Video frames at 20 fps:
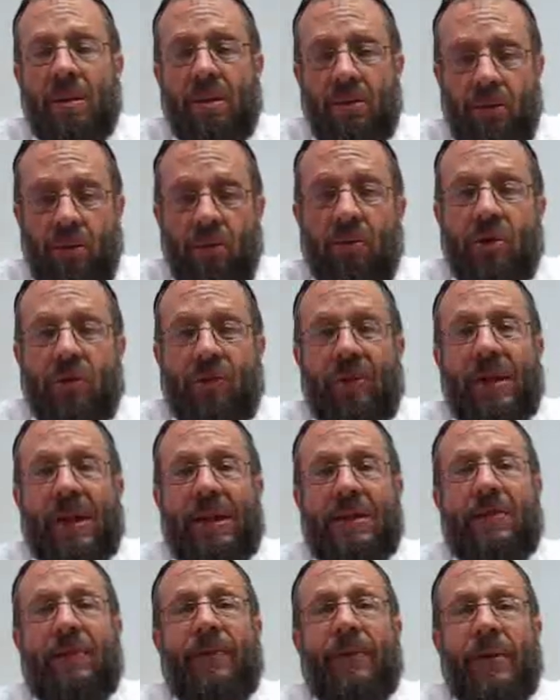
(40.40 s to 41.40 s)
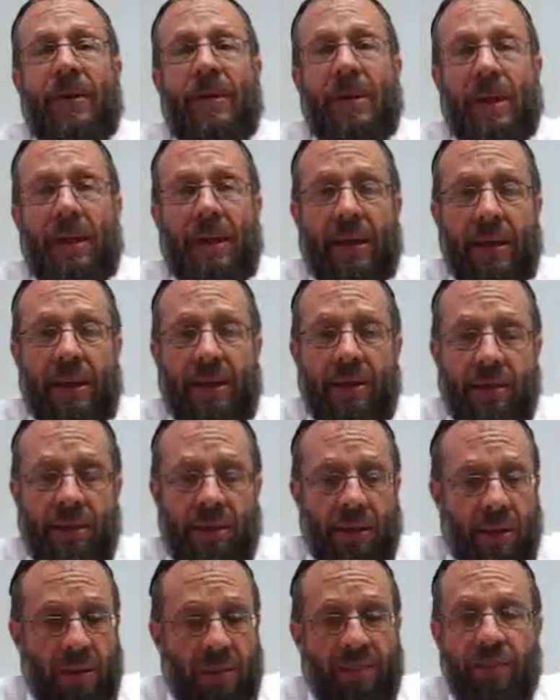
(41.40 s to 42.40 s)
Jewish philosophy and
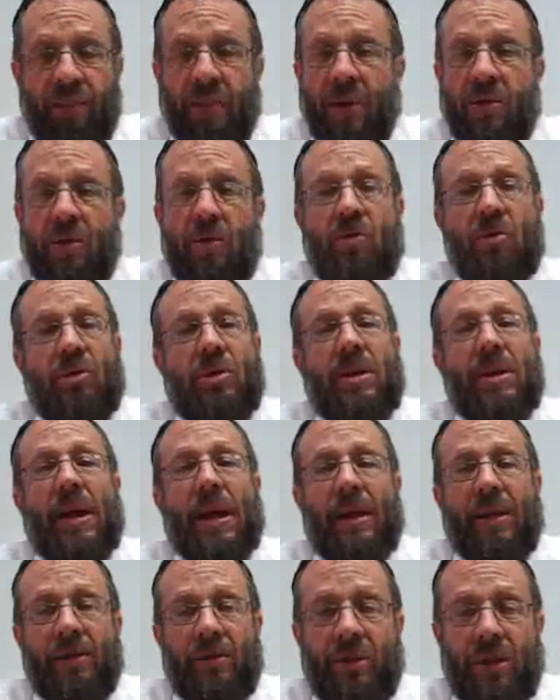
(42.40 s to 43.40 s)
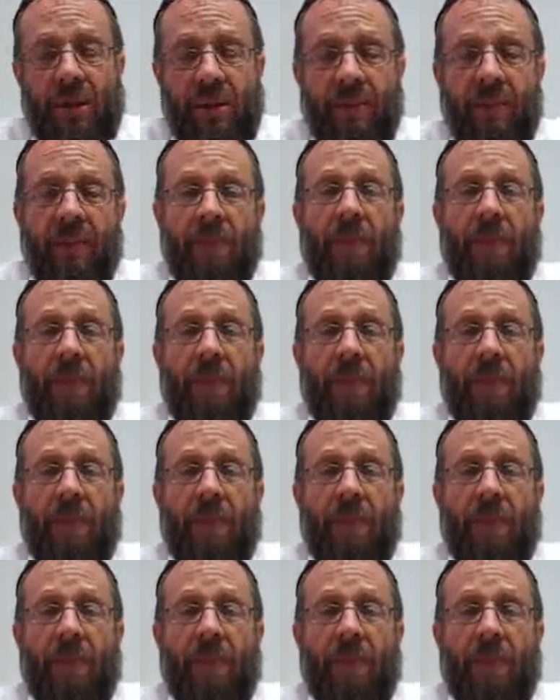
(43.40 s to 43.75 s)
um, Jewish theology.